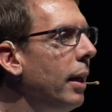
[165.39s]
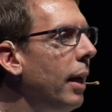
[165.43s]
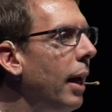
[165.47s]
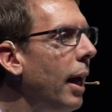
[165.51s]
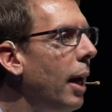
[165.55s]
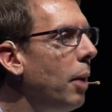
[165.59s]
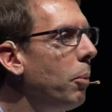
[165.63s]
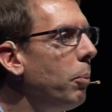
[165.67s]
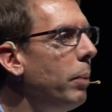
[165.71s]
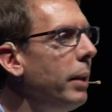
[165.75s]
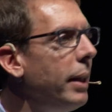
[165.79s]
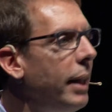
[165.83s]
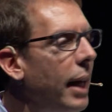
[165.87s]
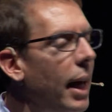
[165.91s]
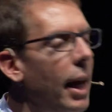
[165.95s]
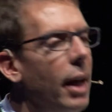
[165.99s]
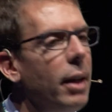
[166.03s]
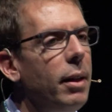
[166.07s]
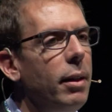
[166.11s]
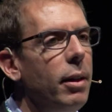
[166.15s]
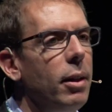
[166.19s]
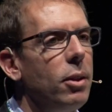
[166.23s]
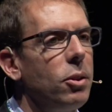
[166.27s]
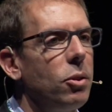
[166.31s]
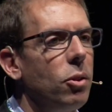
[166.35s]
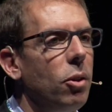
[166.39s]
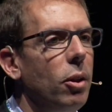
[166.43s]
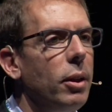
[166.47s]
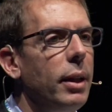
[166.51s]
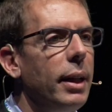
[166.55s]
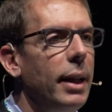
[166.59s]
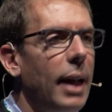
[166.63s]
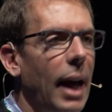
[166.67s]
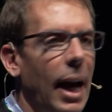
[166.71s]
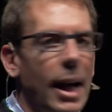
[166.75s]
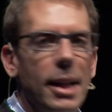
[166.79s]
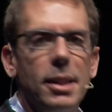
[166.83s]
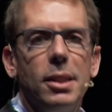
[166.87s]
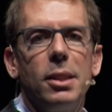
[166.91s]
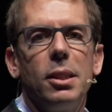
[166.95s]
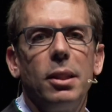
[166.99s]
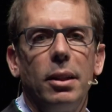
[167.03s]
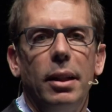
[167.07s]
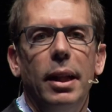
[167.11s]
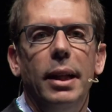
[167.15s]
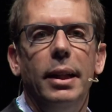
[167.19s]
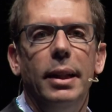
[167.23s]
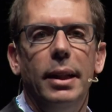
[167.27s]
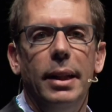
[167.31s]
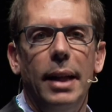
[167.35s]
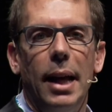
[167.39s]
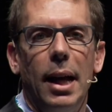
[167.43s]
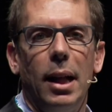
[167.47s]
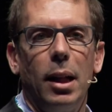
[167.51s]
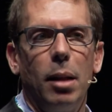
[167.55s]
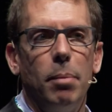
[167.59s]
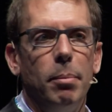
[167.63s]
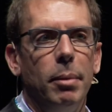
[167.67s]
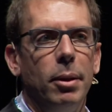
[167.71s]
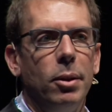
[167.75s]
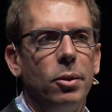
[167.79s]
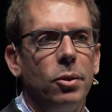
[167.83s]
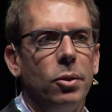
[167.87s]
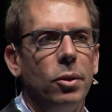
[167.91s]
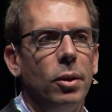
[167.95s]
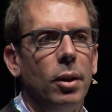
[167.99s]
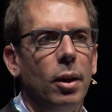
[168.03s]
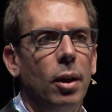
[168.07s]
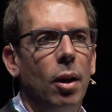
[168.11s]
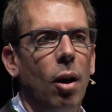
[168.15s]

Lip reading: And we can't just look at isolated elements.